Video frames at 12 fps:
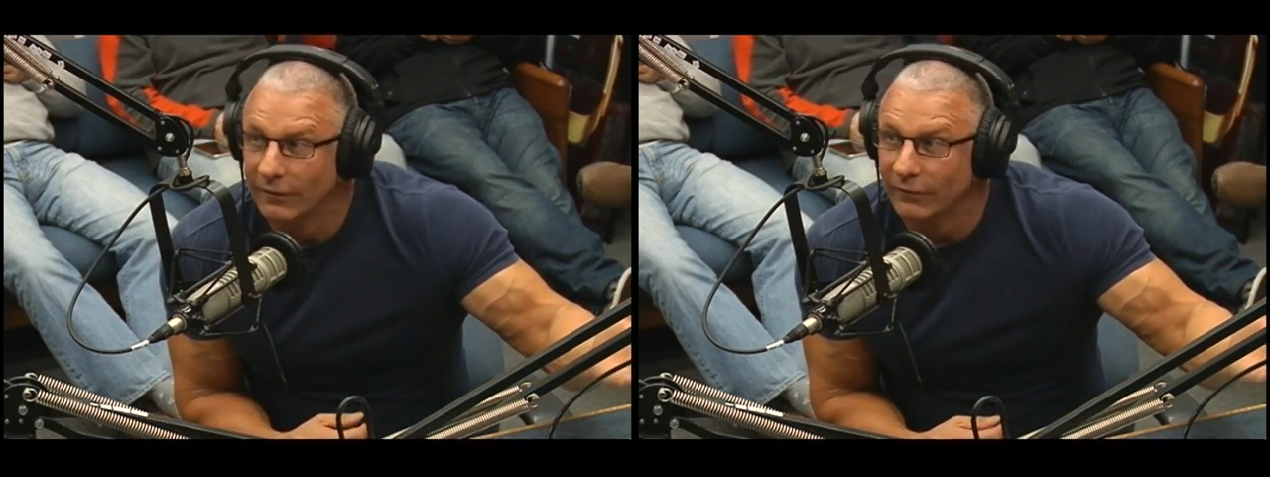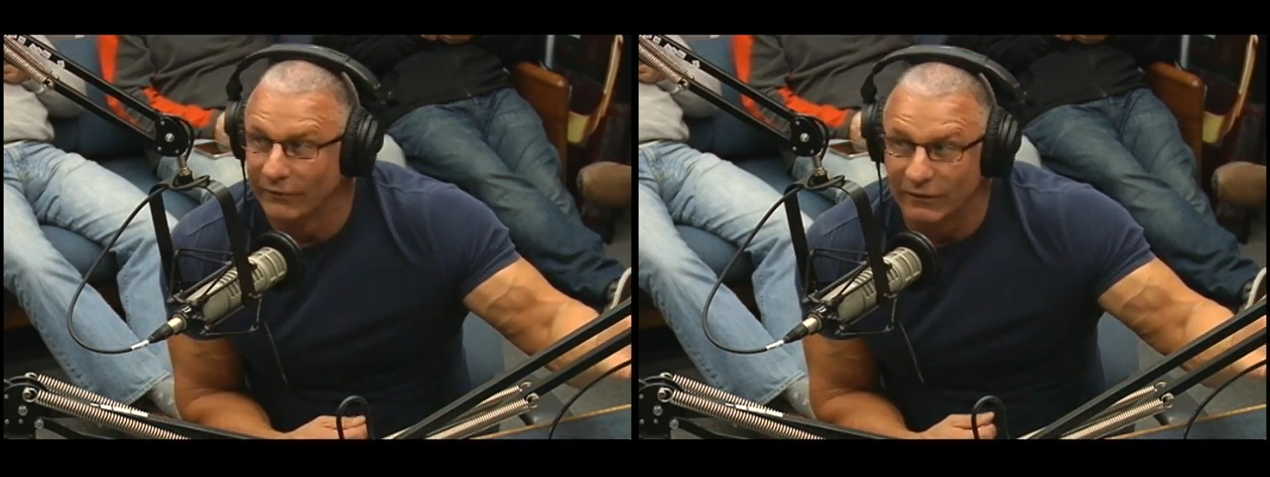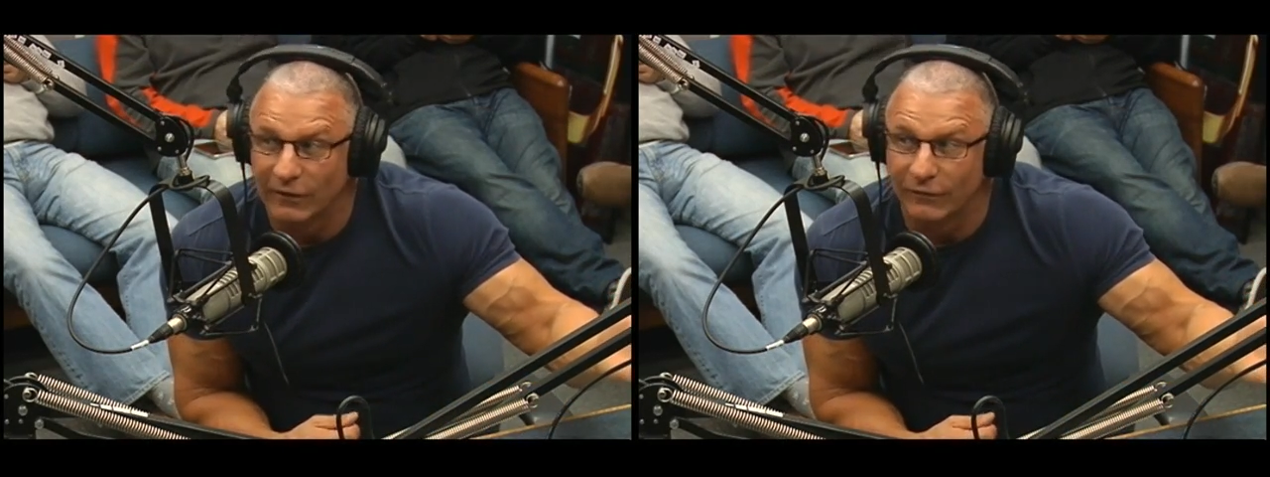
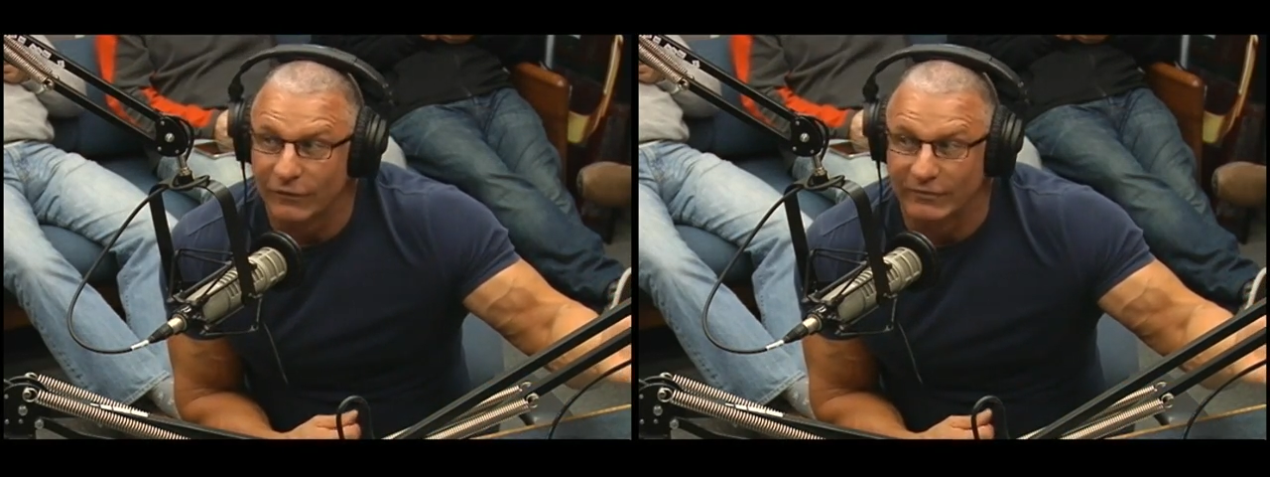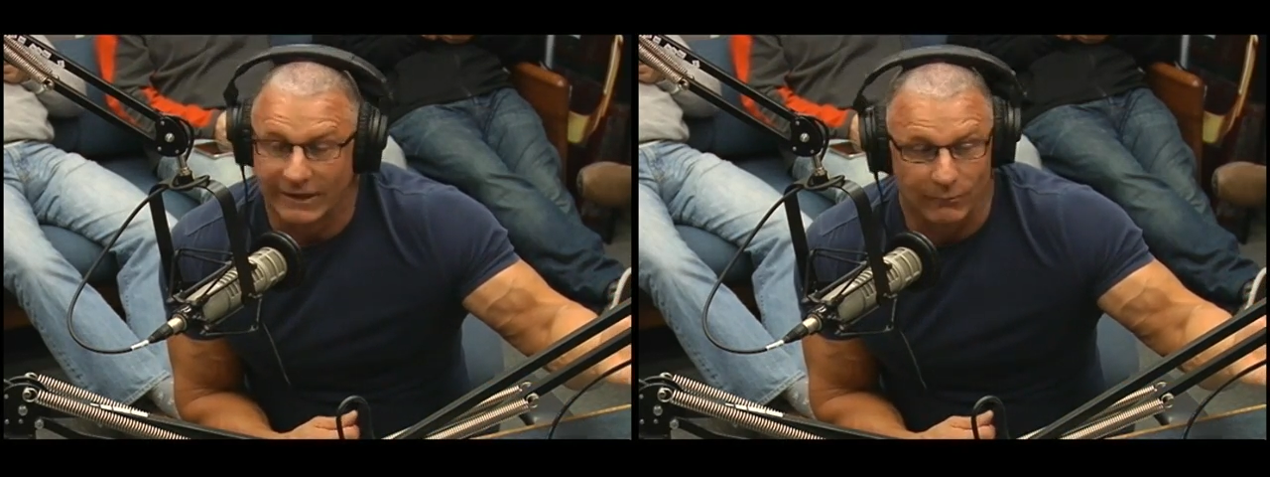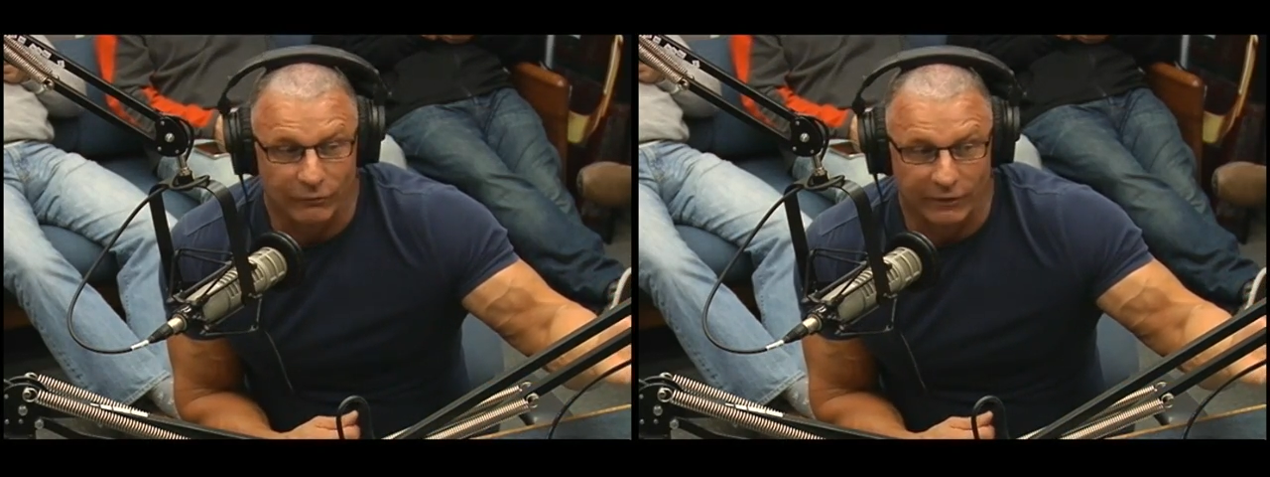they did the
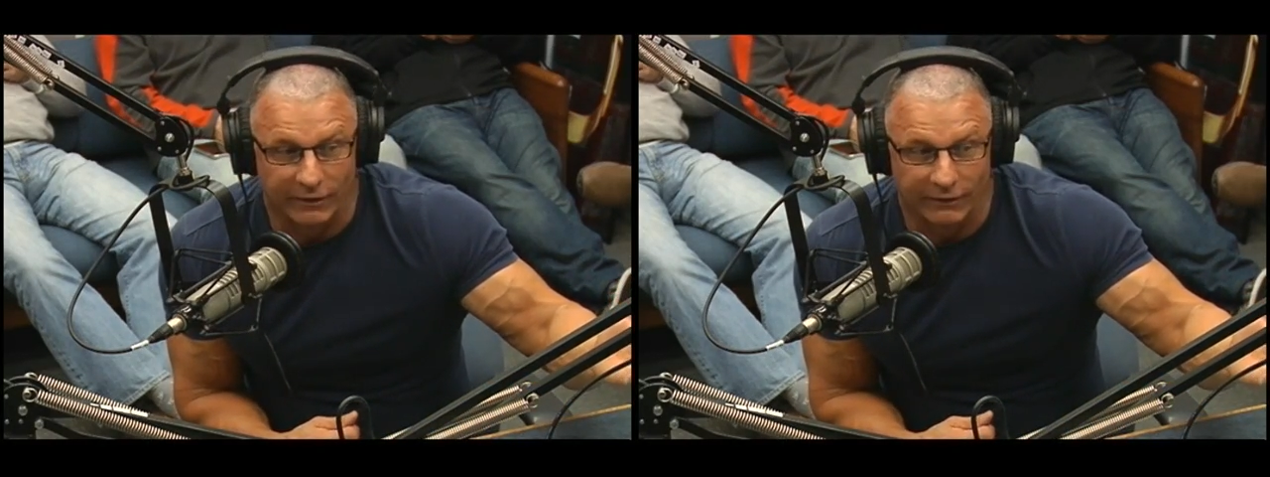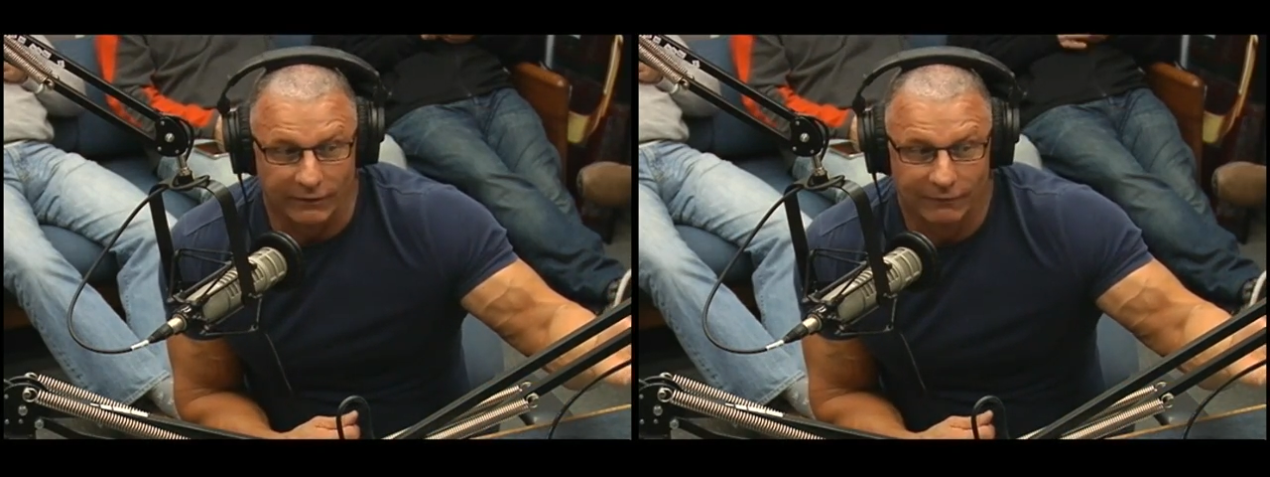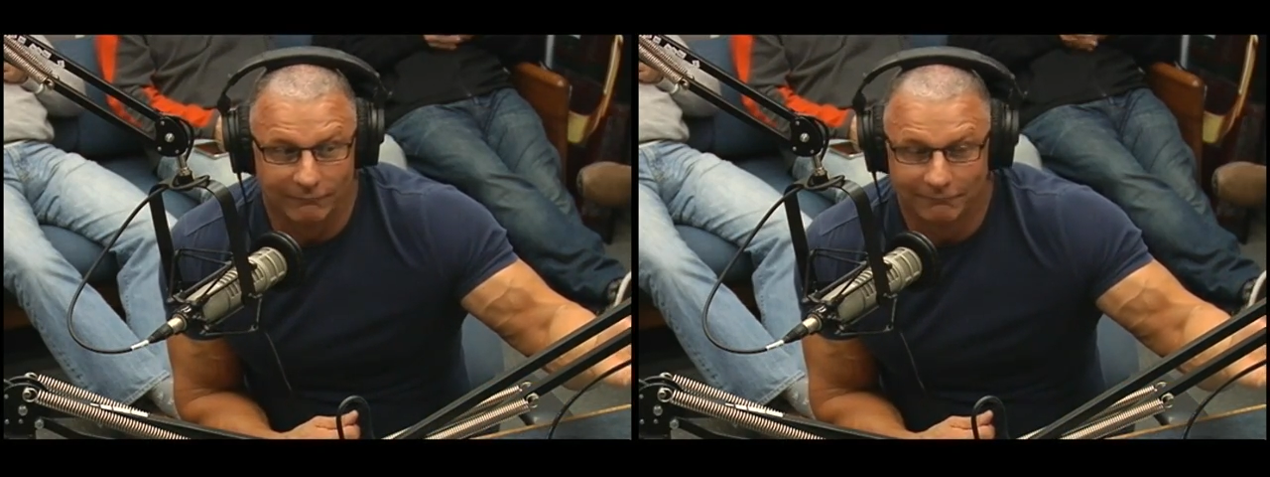same
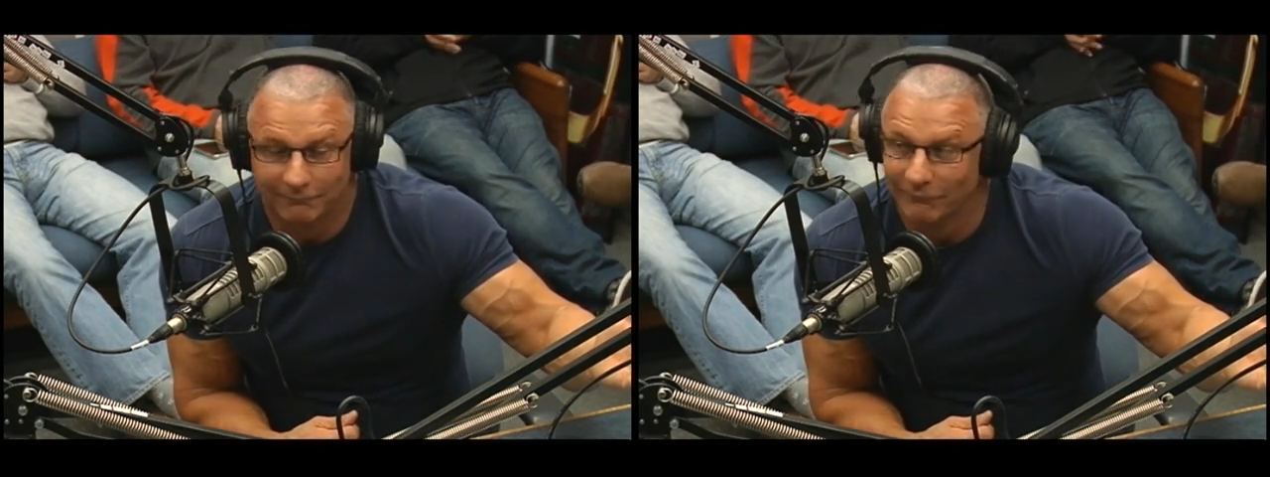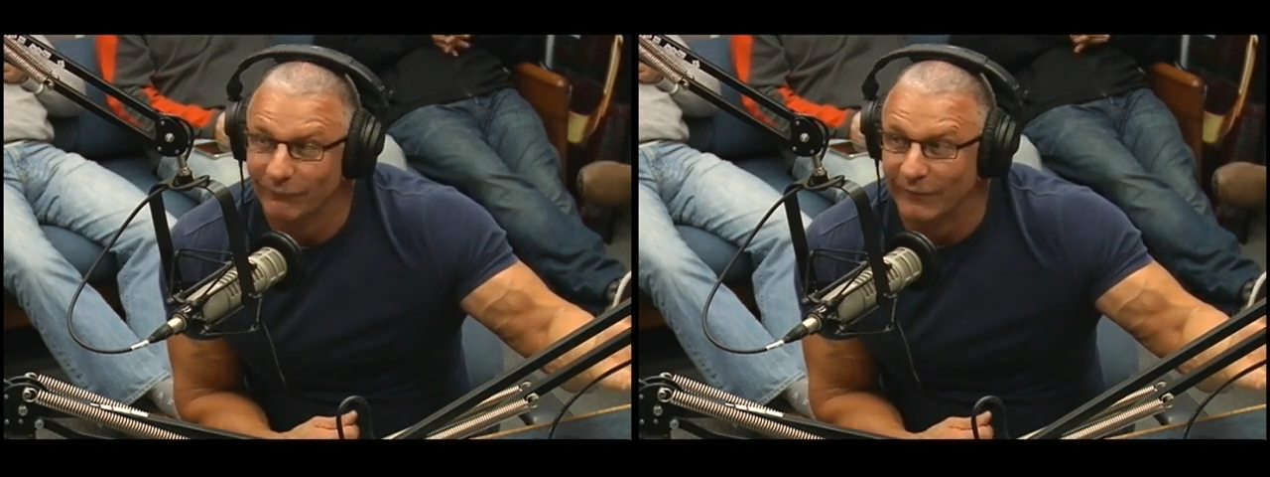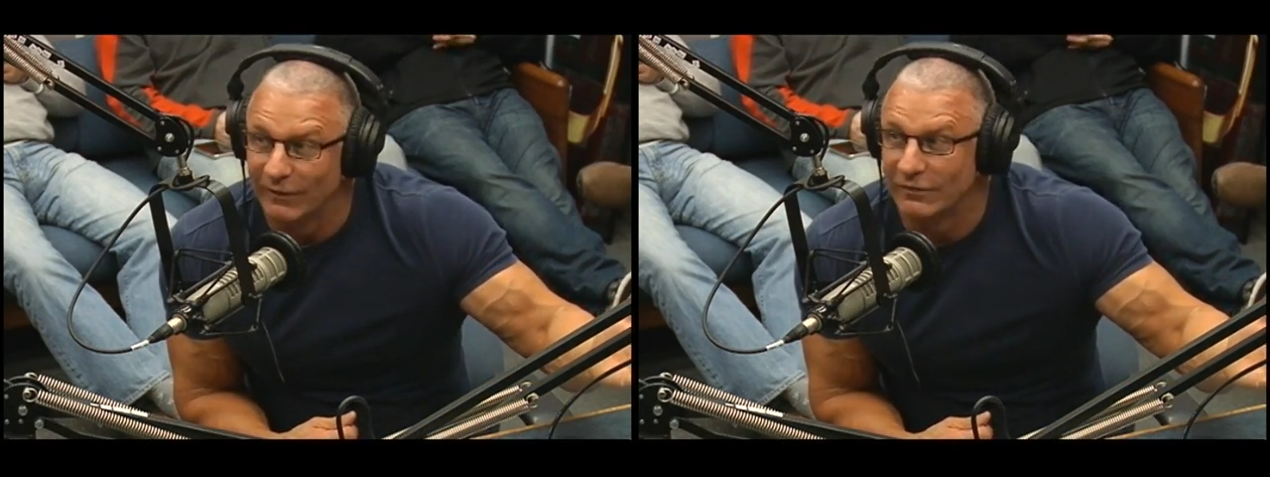thing.
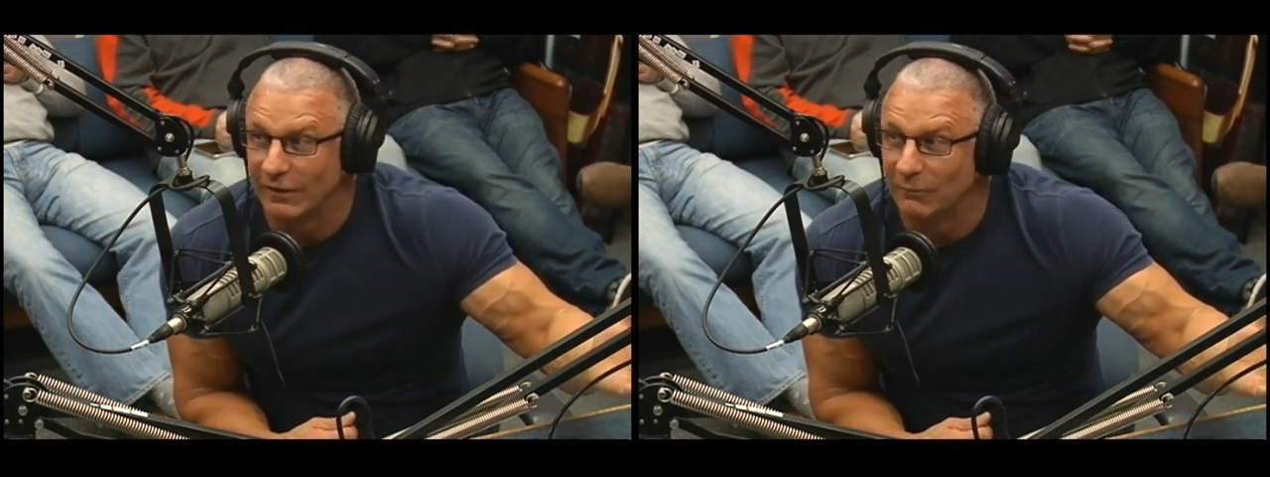They sent